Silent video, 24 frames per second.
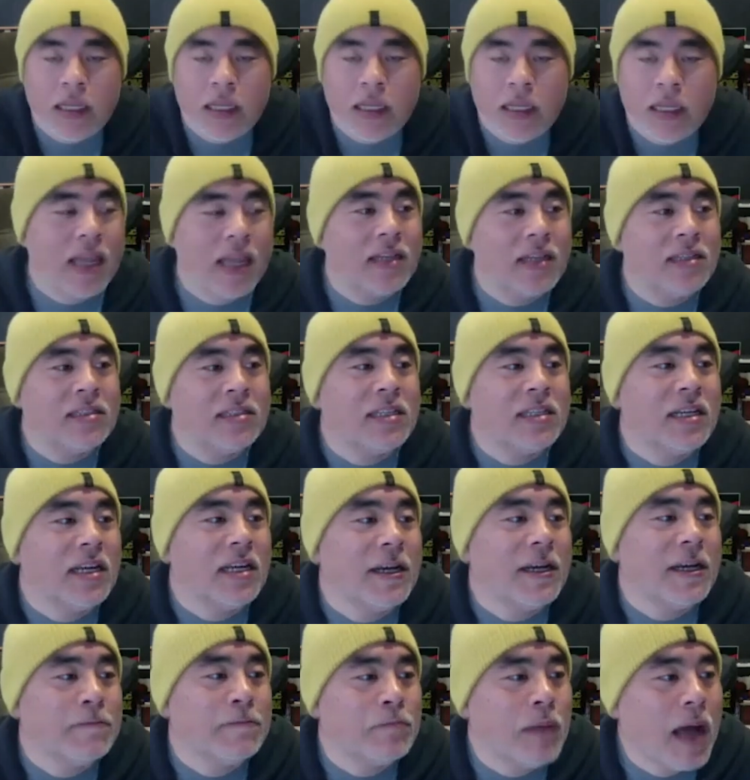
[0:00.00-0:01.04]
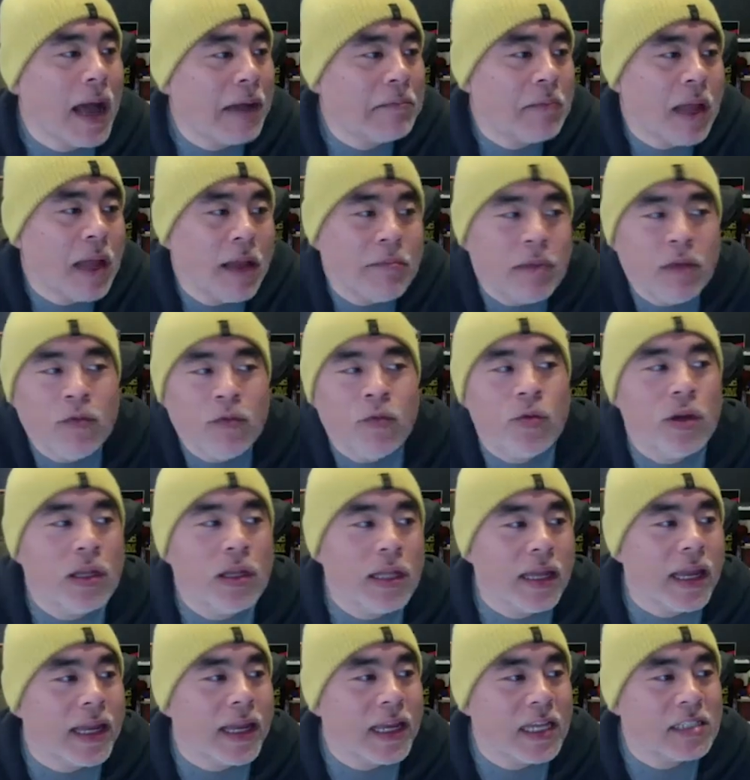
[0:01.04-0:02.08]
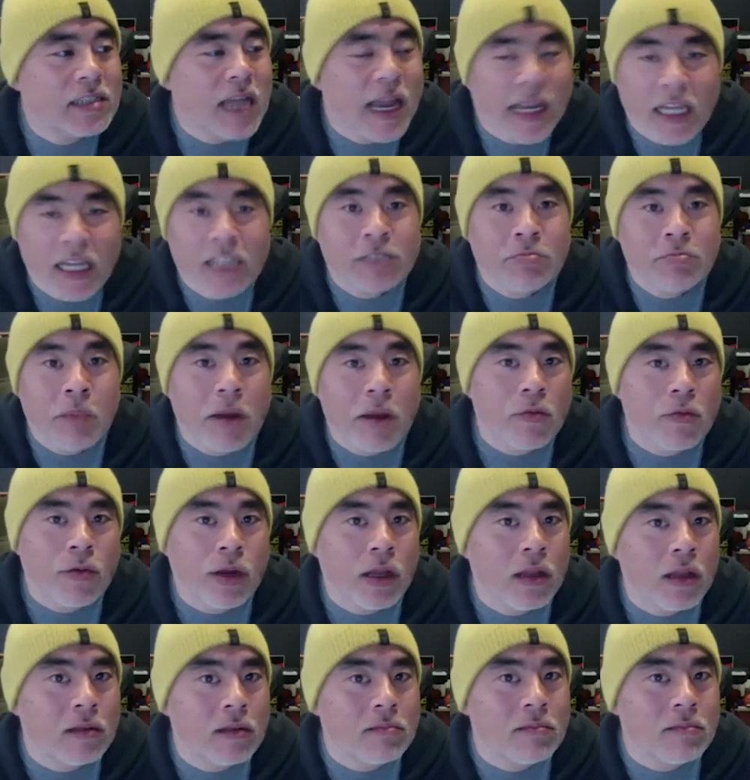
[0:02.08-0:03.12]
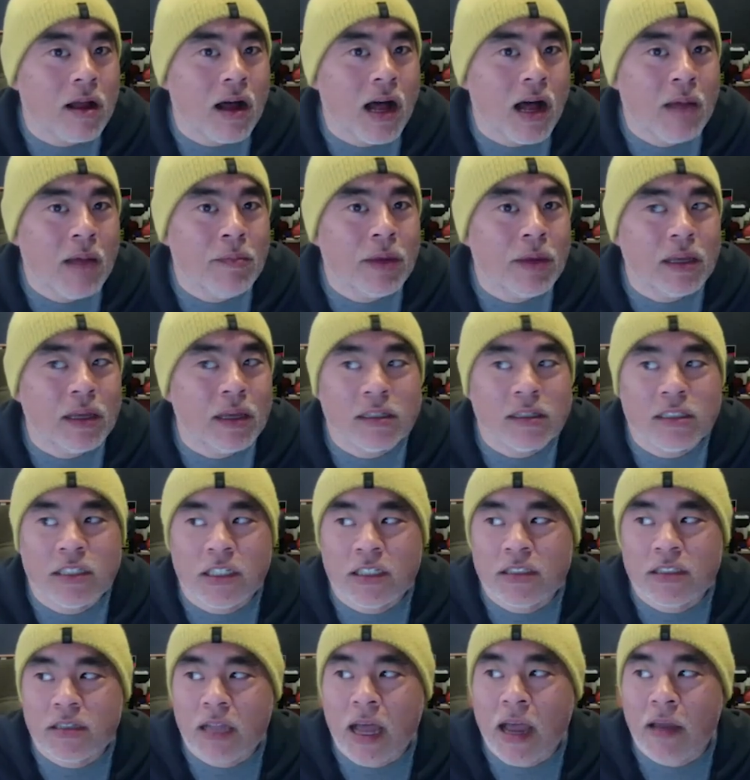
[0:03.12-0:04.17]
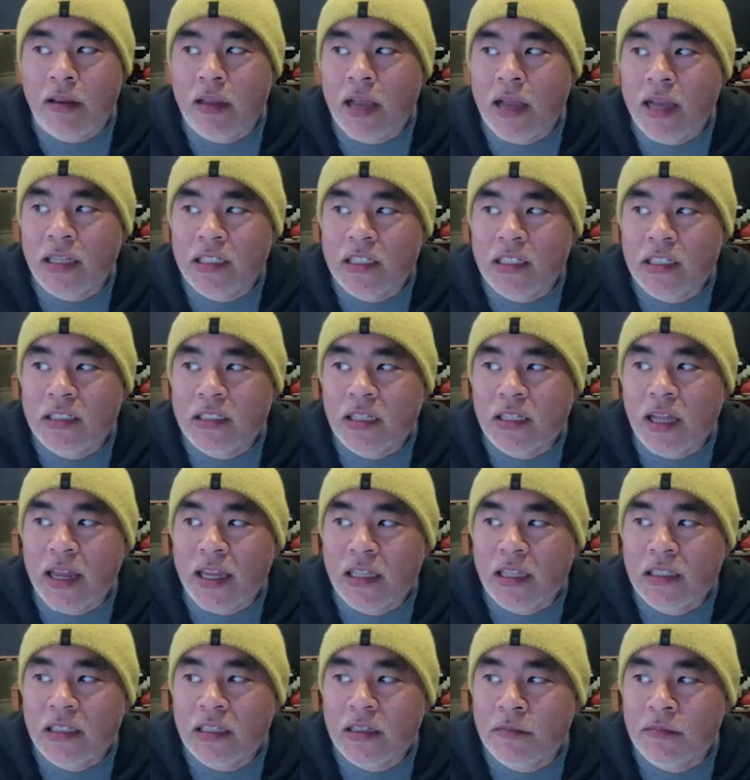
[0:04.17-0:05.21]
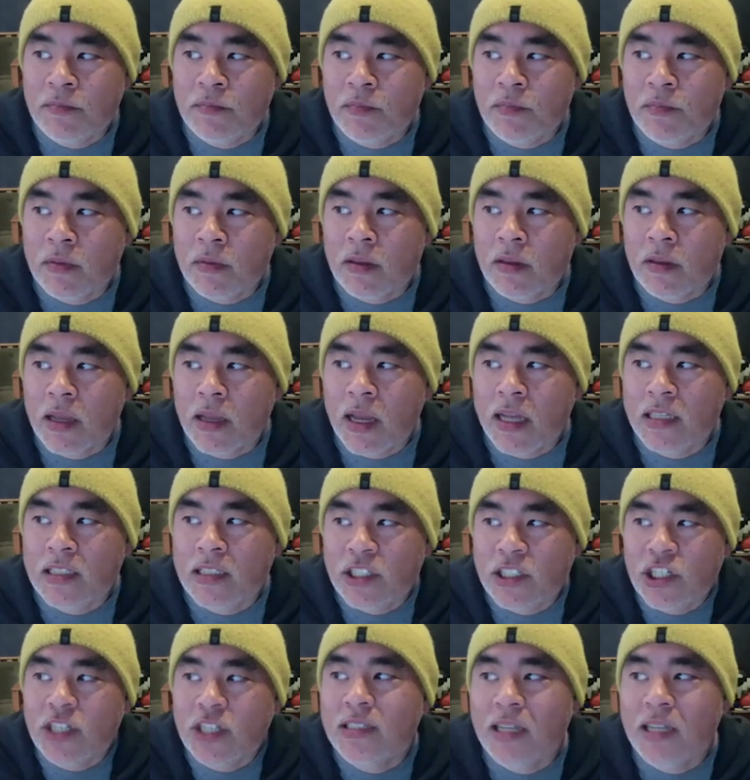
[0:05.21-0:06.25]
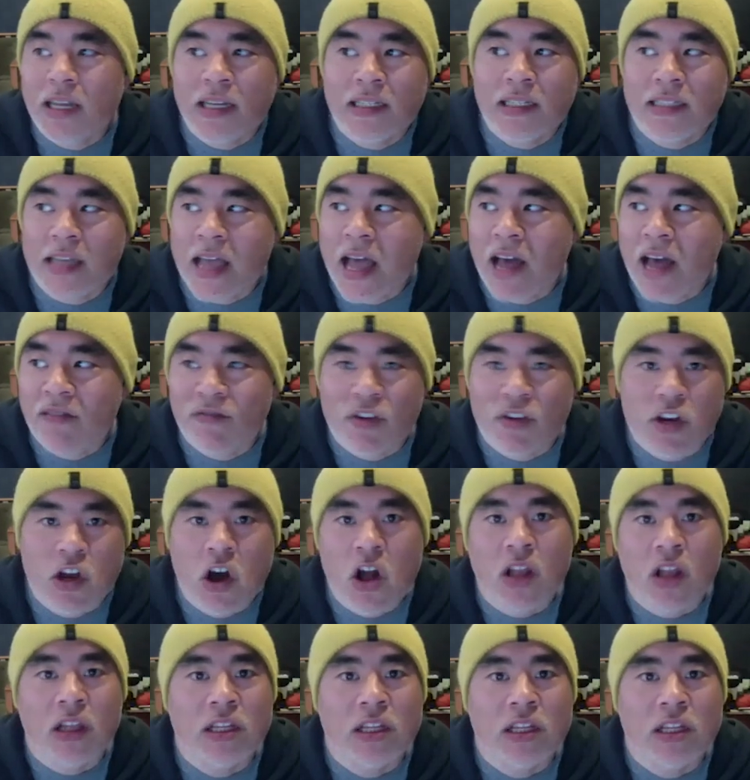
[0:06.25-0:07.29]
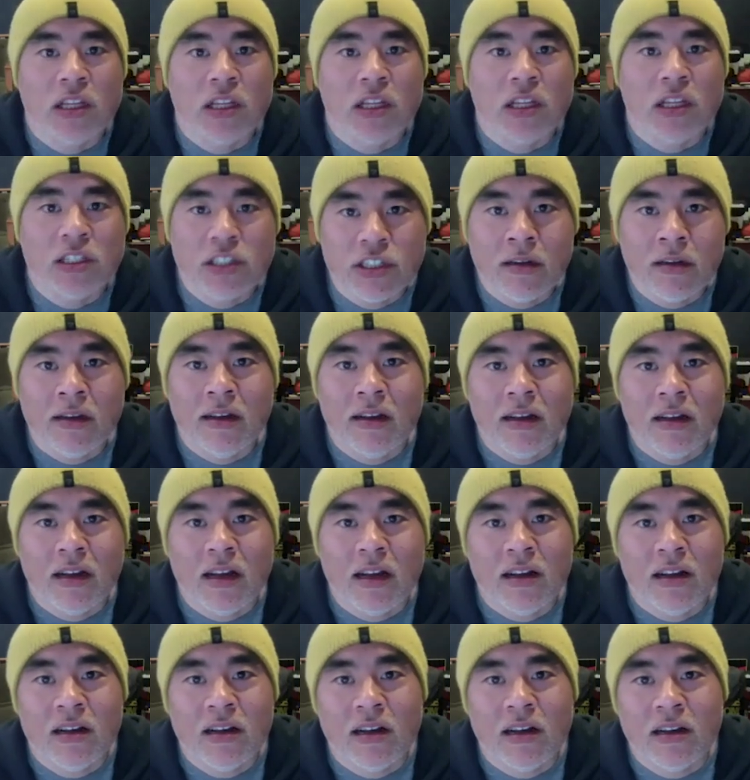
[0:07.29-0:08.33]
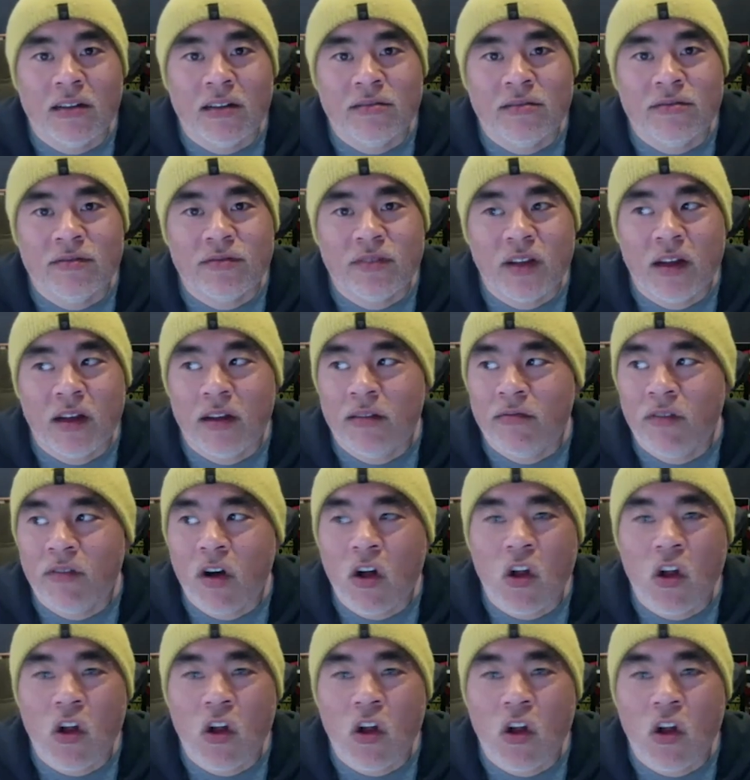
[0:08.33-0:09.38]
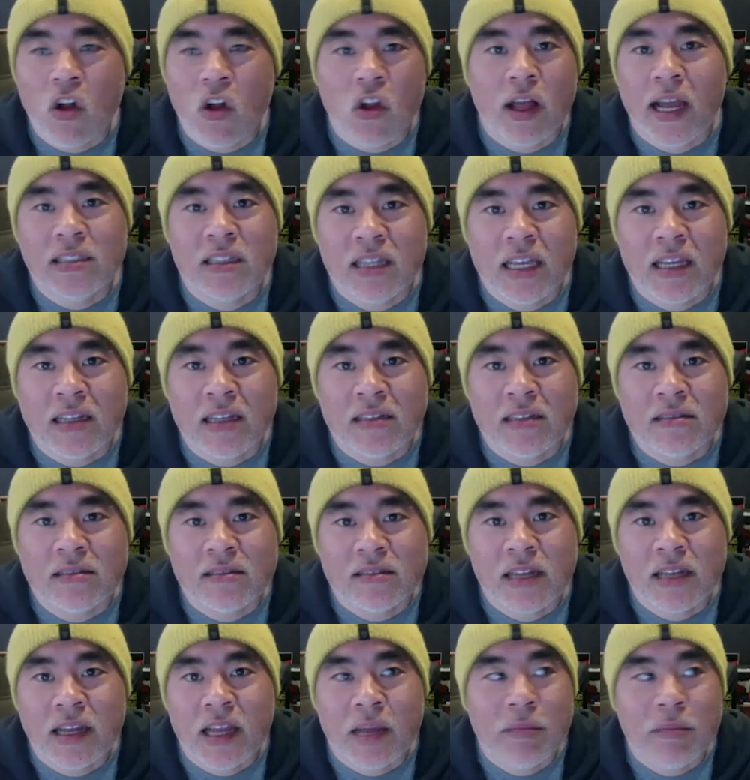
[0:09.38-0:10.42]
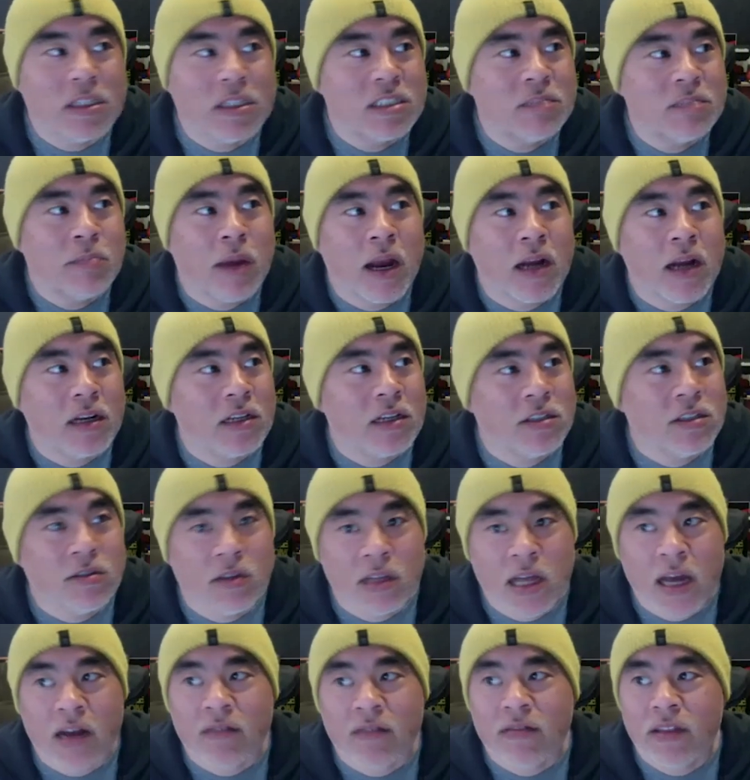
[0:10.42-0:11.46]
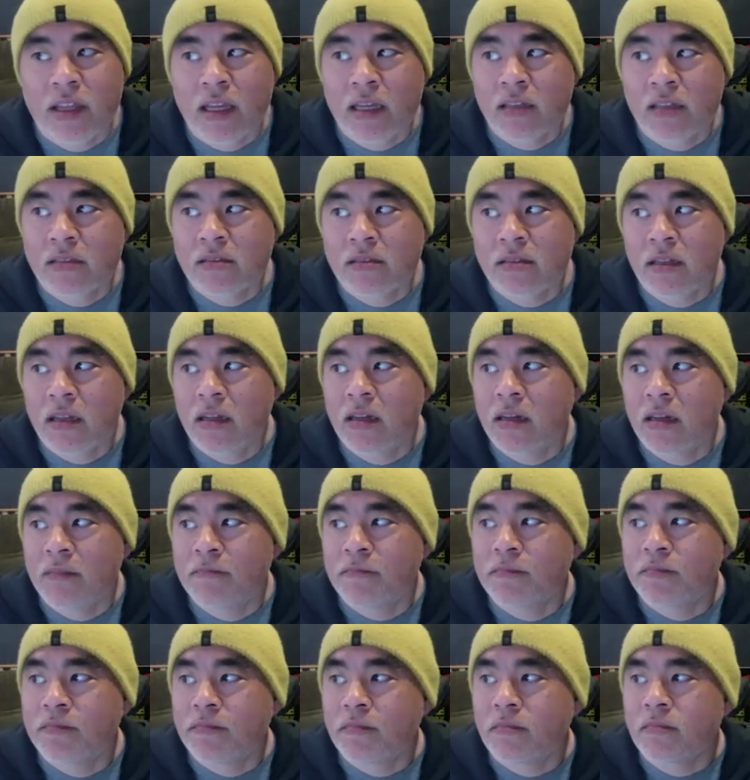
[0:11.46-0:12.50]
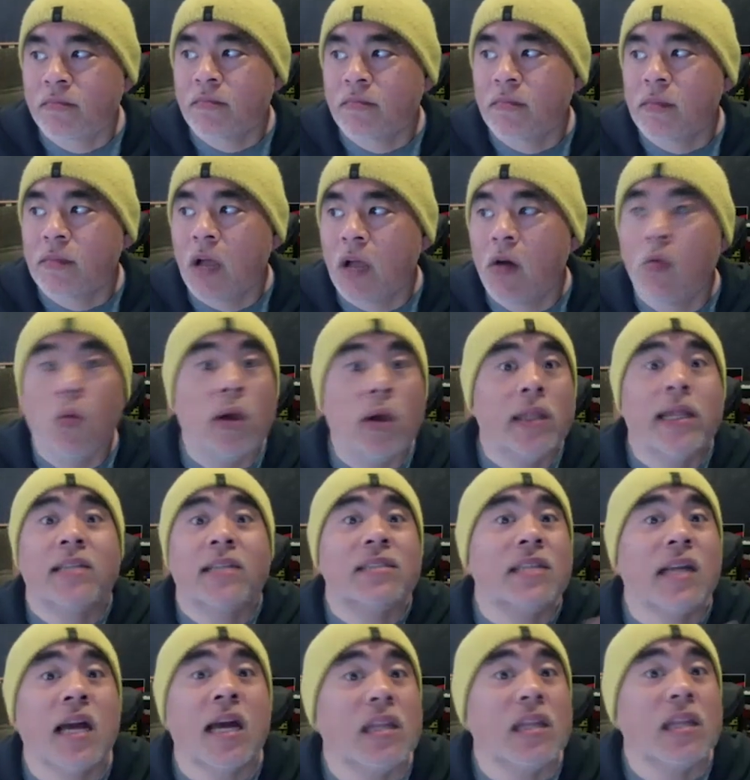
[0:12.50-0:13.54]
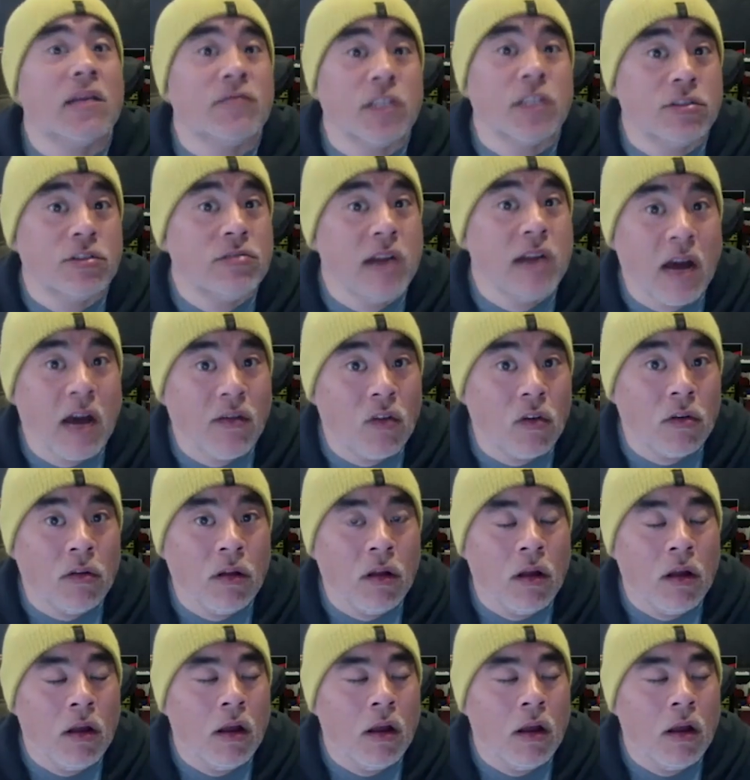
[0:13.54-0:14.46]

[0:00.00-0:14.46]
And really, I guess my real hobby is just, I just like to have knowledge of all kinds of things. Like I'm inspired to do a lot of things. One last thing, I love to travel.